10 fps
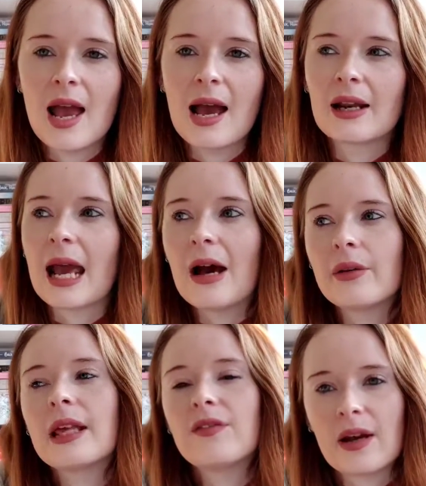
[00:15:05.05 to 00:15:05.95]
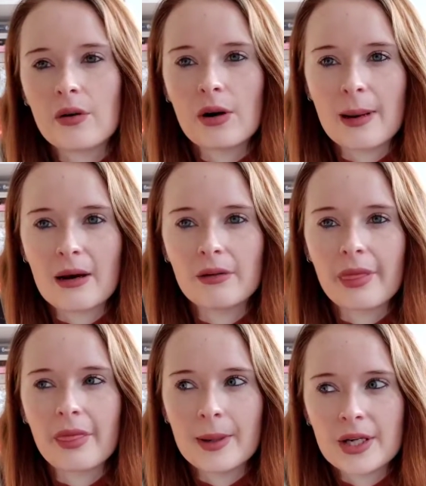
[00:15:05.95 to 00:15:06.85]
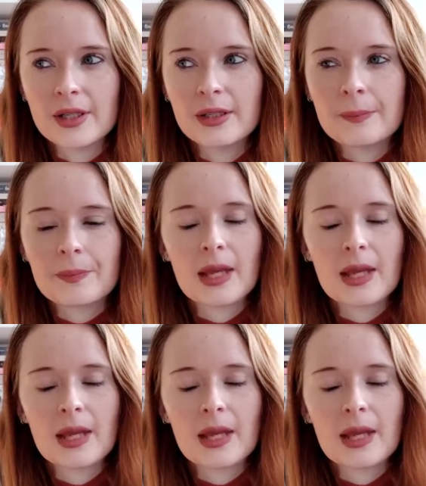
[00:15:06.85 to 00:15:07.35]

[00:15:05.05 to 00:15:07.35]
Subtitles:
and how they felt about the murder.